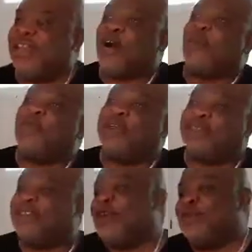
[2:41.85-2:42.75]
it
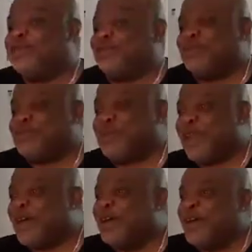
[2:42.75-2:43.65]
always trips me
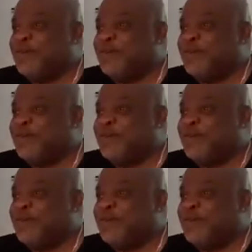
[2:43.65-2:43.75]
out